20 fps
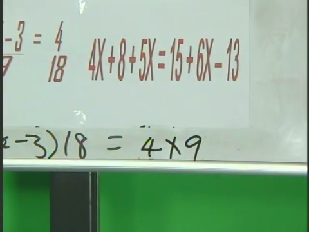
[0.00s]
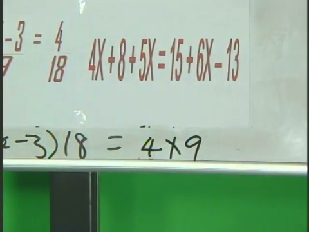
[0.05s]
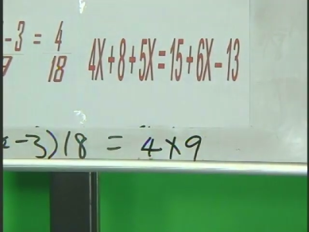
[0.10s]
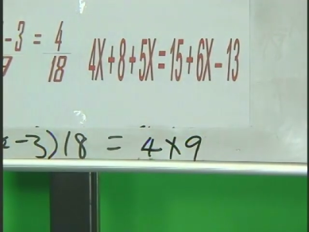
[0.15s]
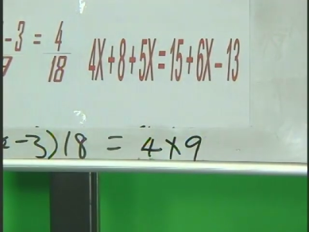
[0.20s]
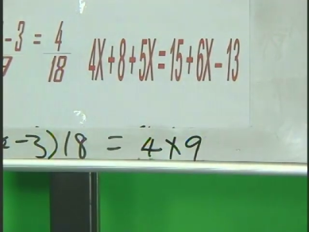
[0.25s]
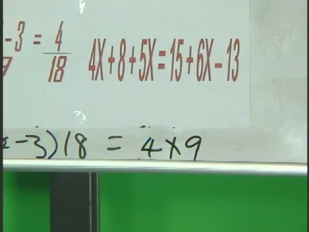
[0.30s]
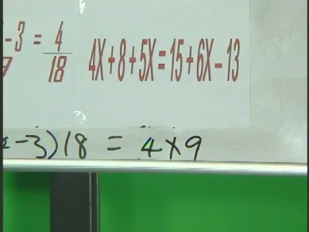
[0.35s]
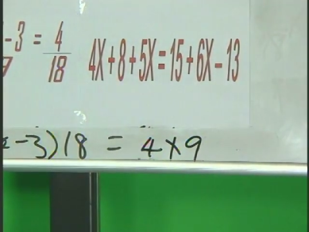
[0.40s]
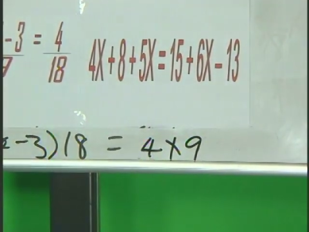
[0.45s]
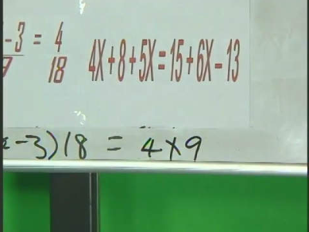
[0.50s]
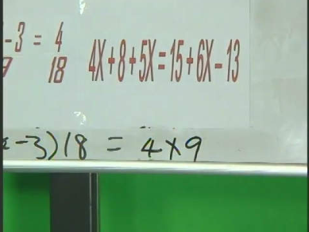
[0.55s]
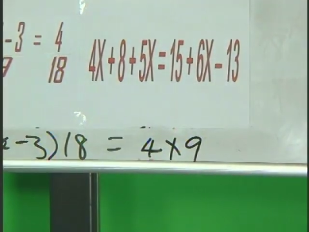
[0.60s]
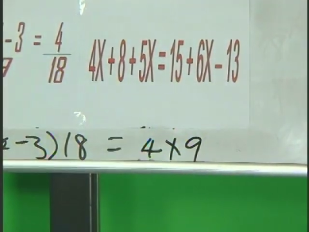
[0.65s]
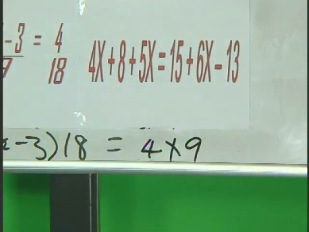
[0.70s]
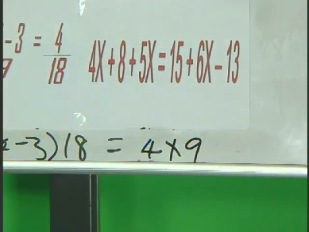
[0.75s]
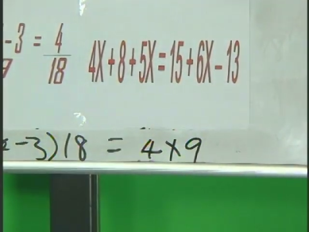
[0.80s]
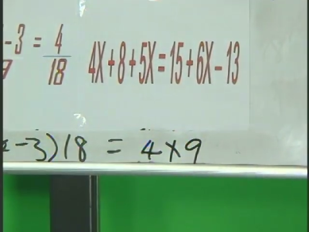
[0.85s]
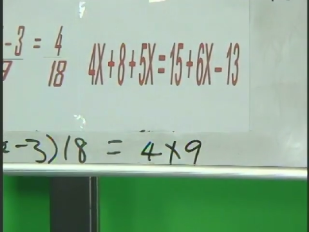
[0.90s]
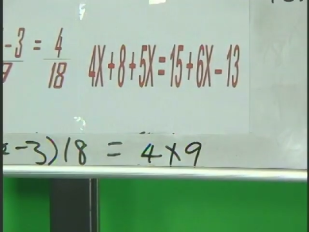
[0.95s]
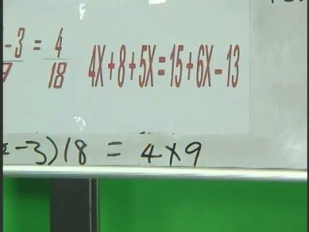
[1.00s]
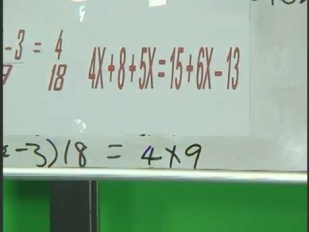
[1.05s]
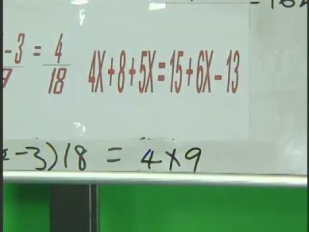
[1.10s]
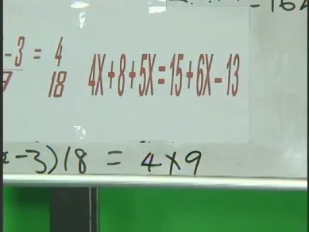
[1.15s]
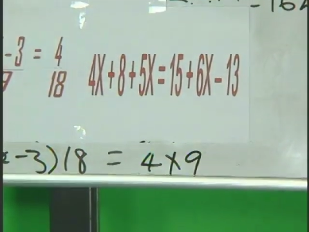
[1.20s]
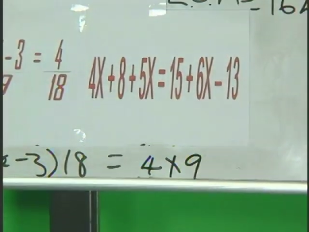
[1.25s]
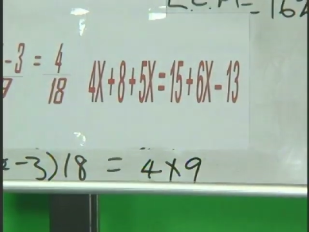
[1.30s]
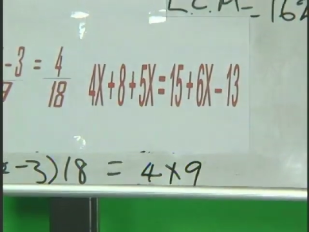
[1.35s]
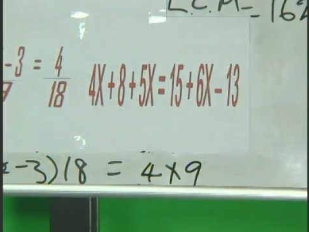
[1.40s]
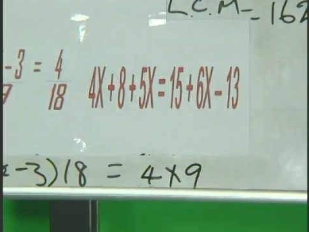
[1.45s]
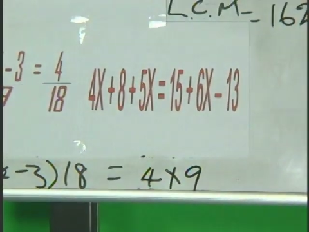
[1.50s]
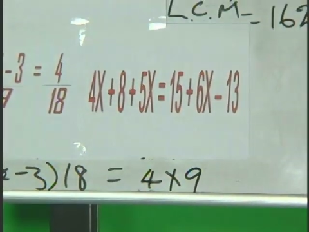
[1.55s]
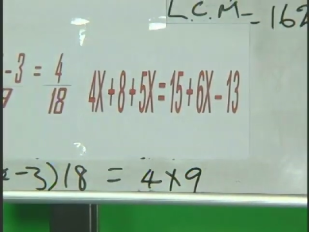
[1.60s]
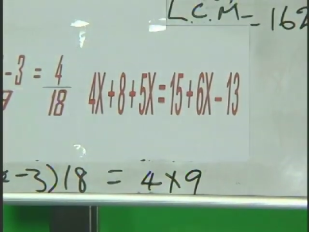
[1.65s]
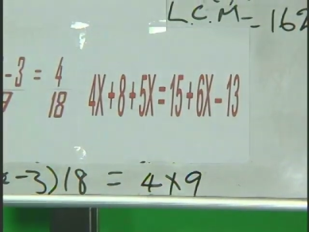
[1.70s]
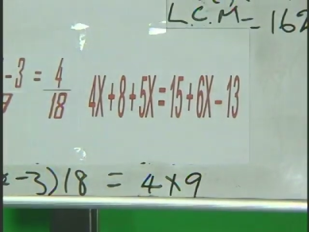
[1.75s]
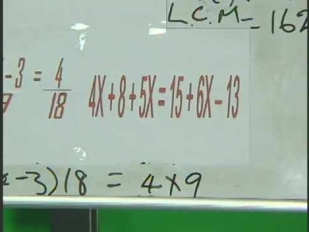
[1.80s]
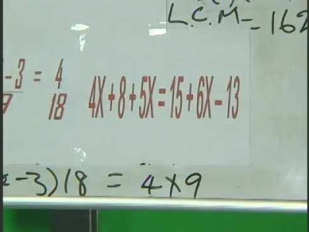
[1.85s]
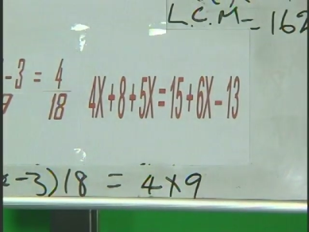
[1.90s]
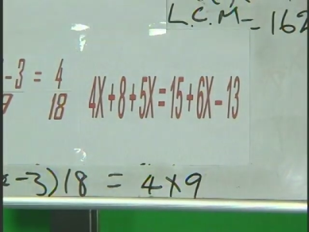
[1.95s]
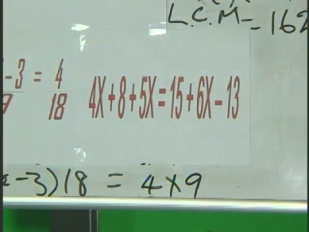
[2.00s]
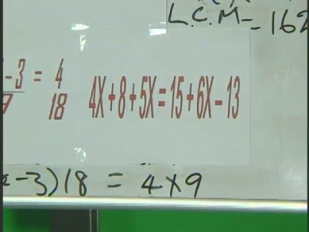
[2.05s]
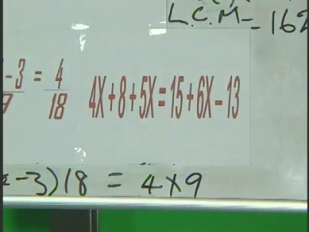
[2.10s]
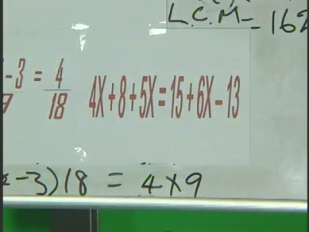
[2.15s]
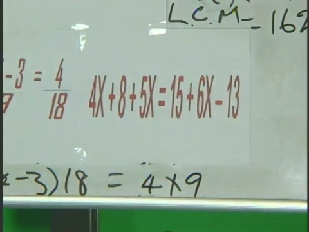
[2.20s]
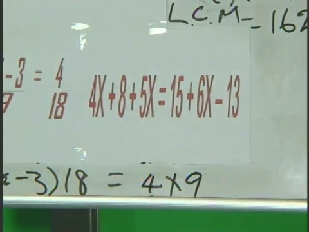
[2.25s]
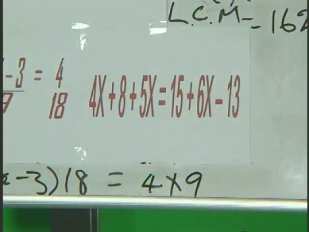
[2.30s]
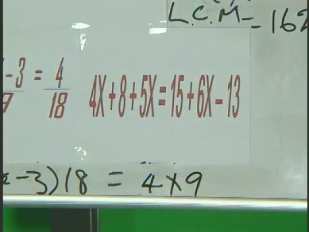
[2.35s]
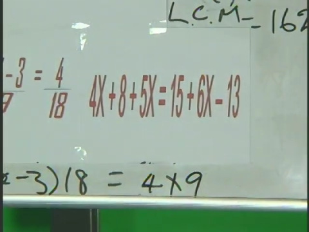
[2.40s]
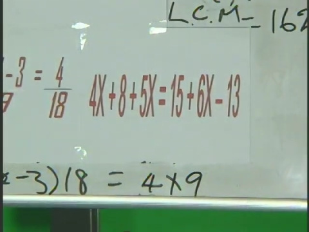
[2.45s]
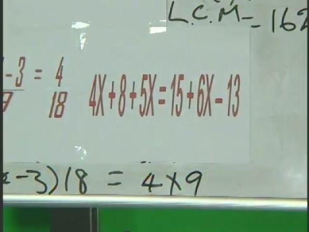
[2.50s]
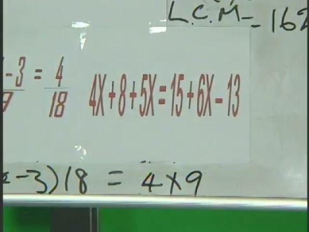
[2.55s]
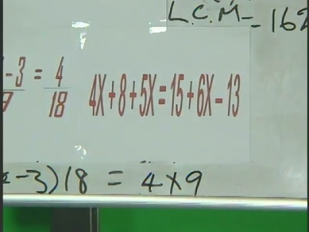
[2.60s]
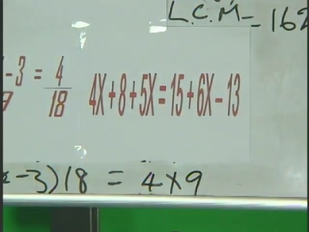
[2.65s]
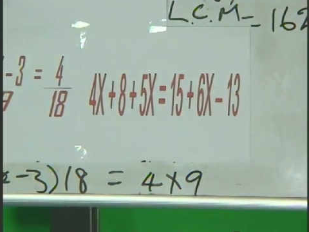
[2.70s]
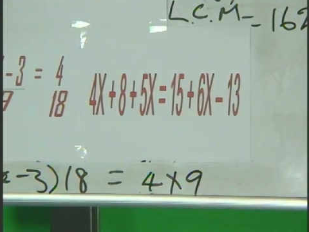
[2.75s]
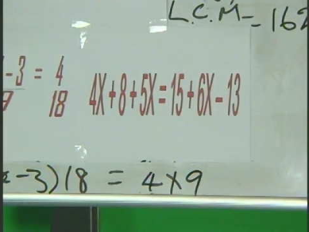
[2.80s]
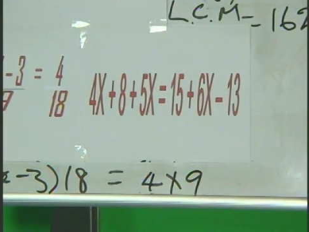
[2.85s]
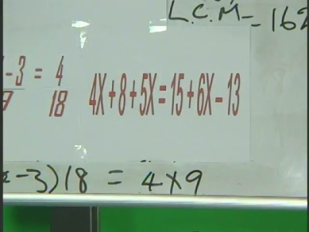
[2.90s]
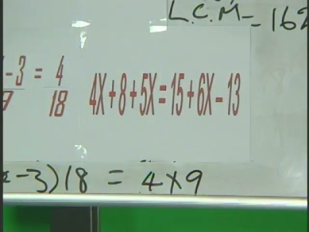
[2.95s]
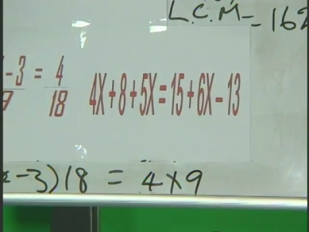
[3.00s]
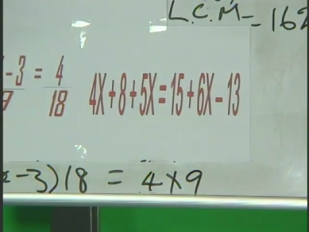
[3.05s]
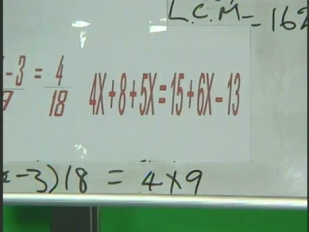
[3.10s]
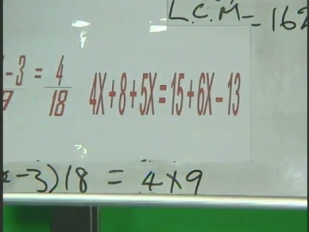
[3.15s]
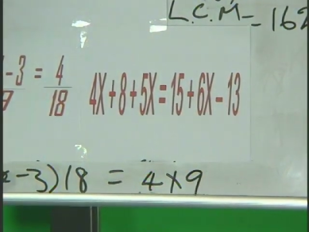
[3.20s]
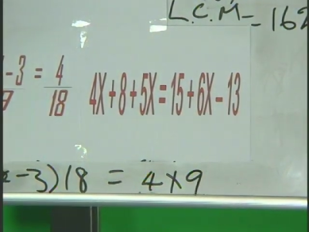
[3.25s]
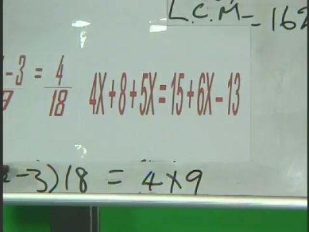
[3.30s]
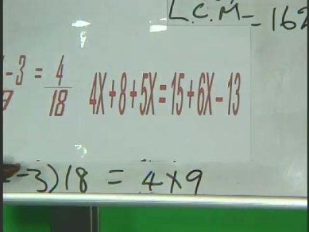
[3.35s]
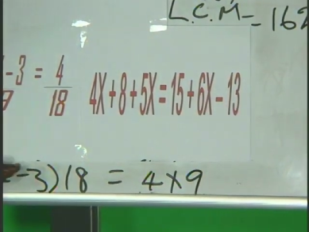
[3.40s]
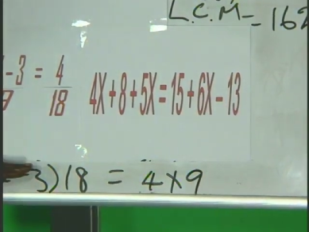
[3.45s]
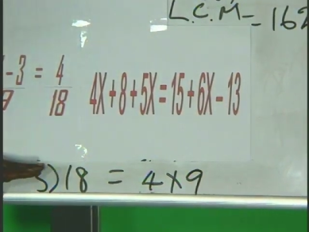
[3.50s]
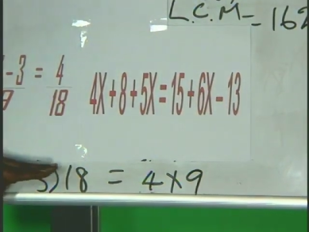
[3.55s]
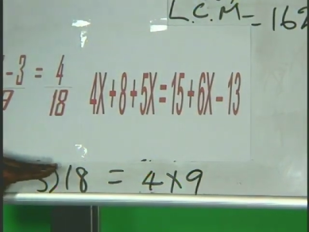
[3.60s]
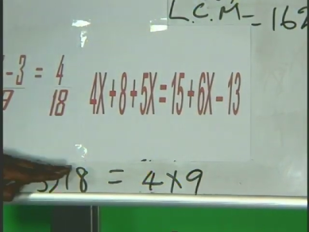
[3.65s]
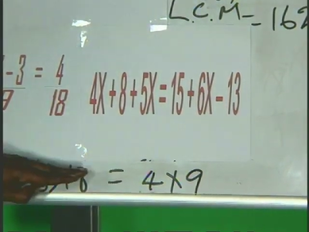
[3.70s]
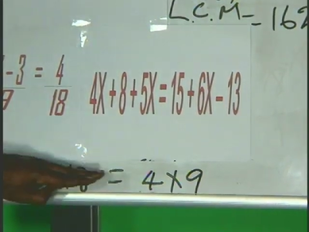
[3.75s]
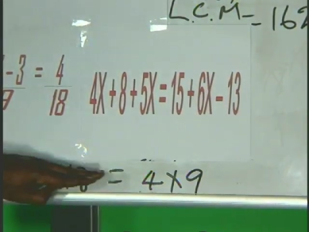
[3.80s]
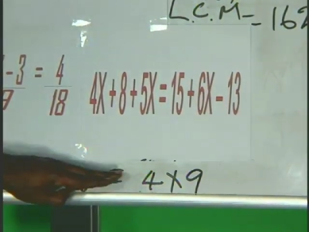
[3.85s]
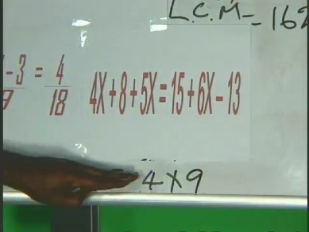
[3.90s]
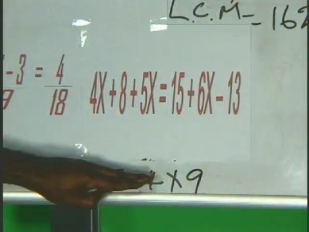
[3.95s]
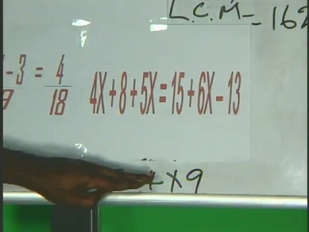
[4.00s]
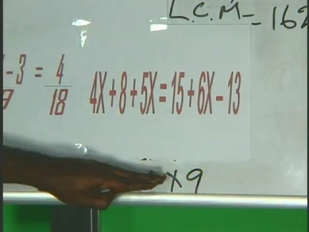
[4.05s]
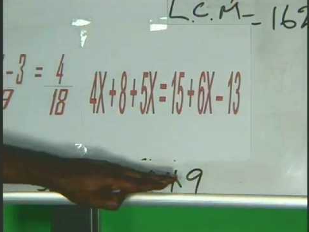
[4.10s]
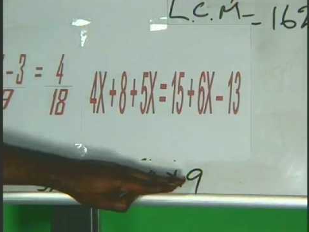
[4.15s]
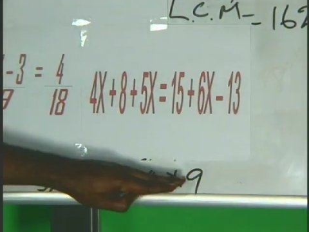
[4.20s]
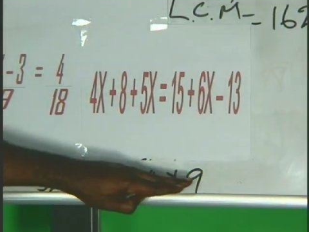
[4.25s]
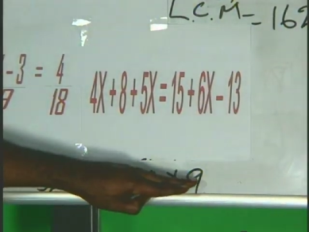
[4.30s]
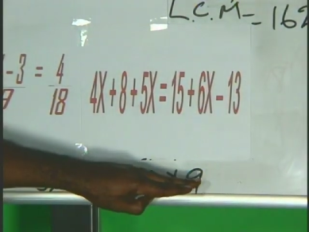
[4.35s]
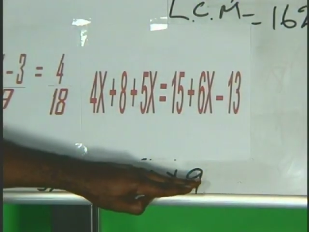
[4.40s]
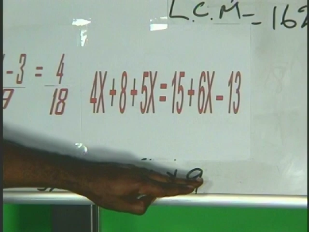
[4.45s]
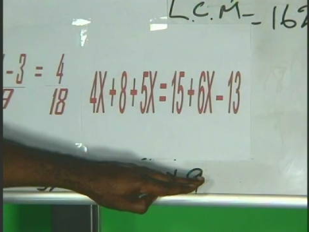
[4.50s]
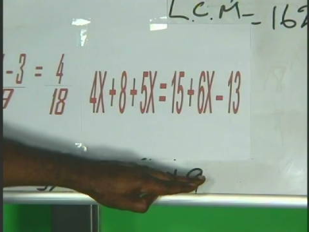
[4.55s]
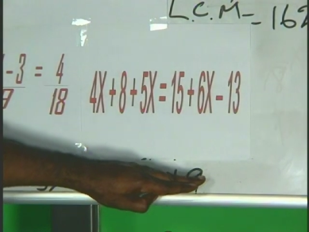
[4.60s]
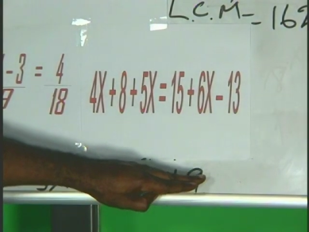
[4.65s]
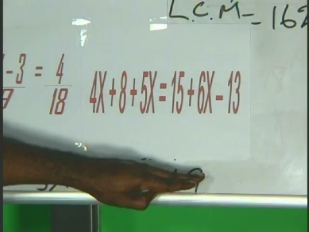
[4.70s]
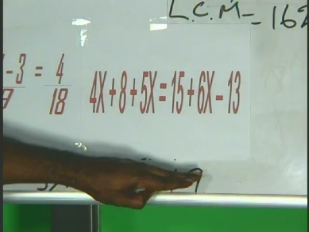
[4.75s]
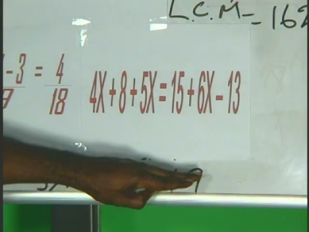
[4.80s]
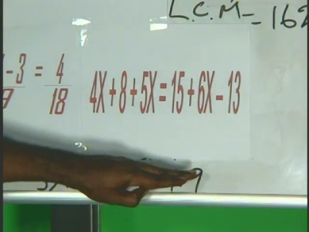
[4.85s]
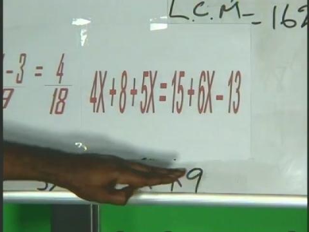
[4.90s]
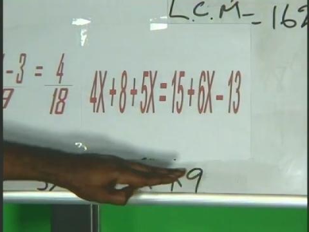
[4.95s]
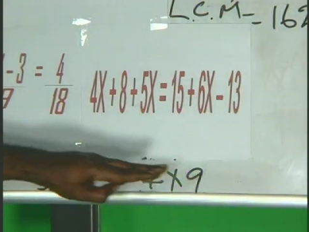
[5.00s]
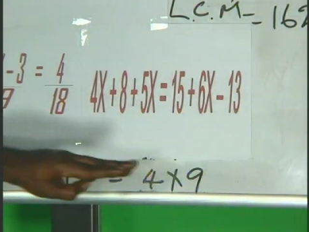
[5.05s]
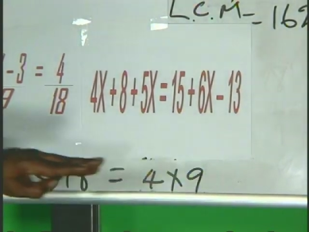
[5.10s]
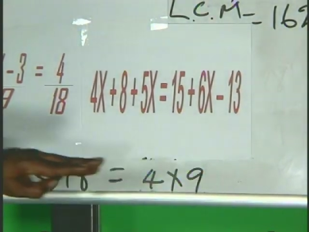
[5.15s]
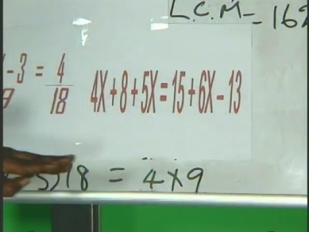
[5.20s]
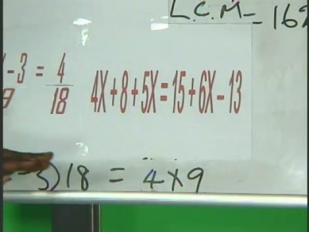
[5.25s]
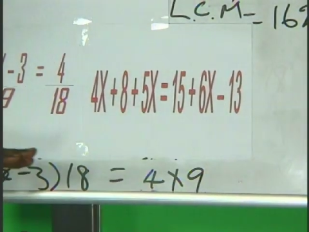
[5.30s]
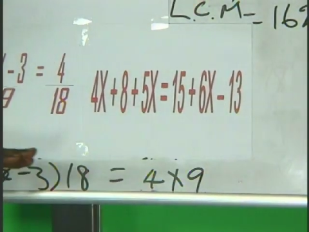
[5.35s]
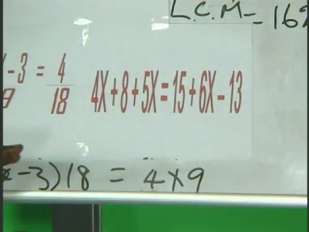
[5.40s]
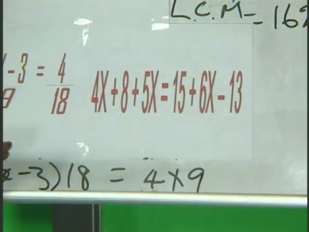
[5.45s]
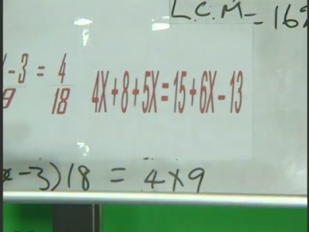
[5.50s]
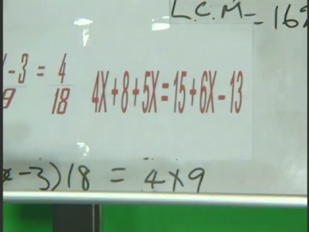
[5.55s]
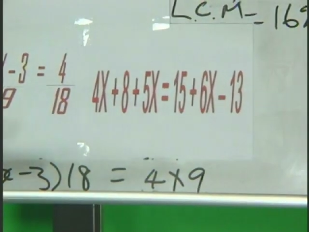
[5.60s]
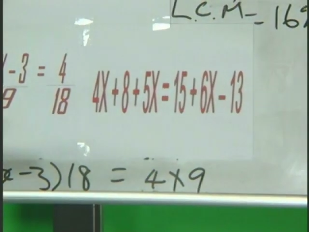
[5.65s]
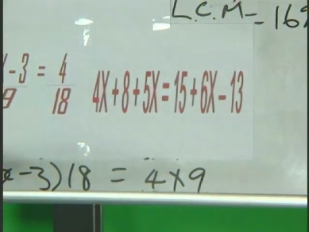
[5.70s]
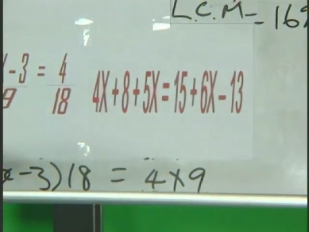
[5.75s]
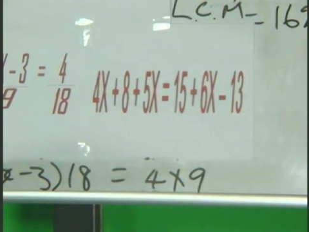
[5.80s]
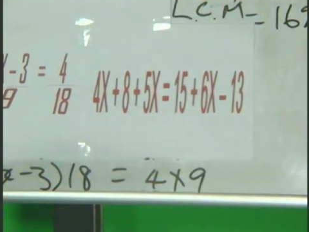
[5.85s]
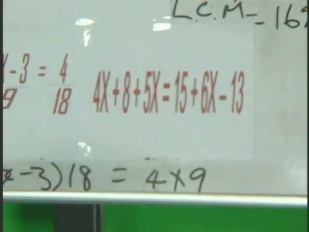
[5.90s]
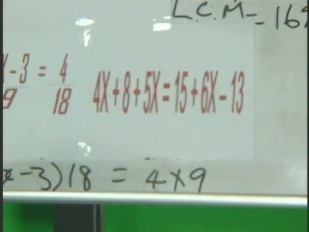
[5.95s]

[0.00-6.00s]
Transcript: Nobody's mouth can be seen.